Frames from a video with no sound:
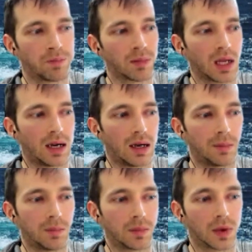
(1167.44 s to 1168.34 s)

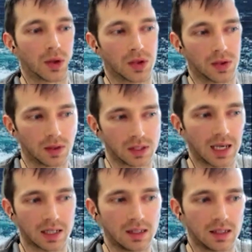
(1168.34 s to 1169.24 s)
The
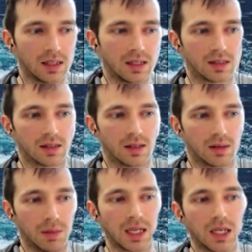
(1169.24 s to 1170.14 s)
second is
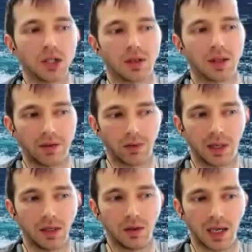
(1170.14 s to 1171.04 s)
making sure that
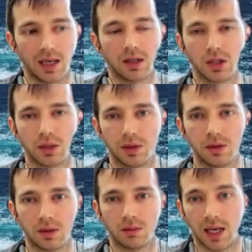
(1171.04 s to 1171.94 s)
everybody who can
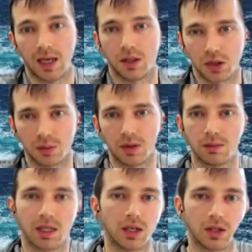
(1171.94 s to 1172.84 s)
contribute,
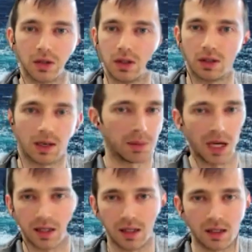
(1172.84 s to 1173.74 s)
making sure that you're not
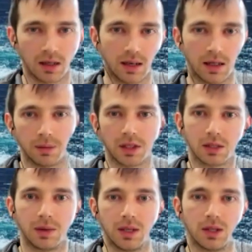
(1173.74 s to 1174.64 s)
blocking
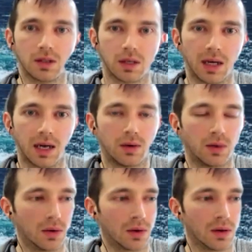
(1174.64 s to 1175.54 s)
participation somehow
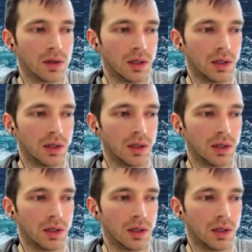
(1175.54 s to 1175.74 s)
or